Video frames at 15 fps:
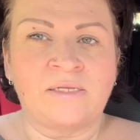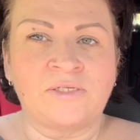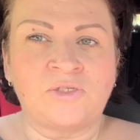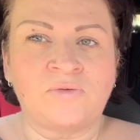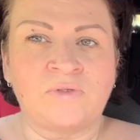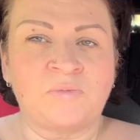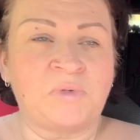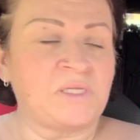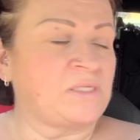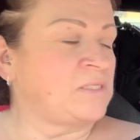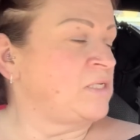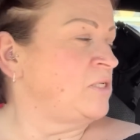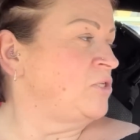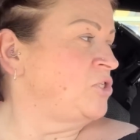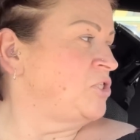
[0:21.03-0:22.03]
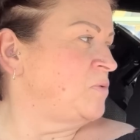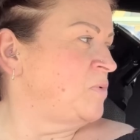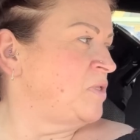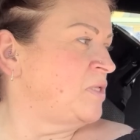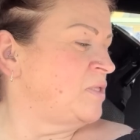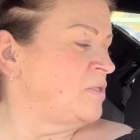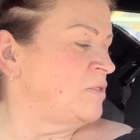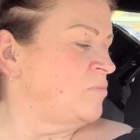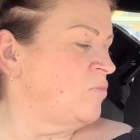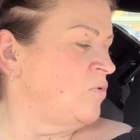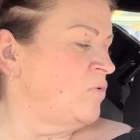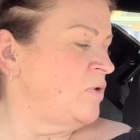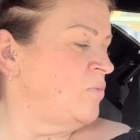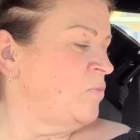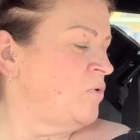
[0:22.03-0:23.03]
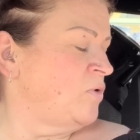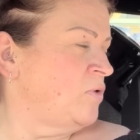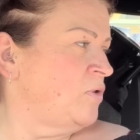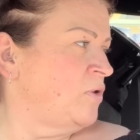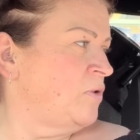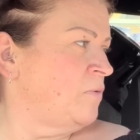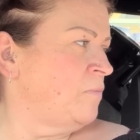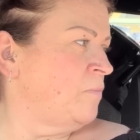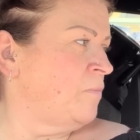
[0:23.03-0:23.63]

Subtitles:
She was a bit stingy with it this morning, weren't you?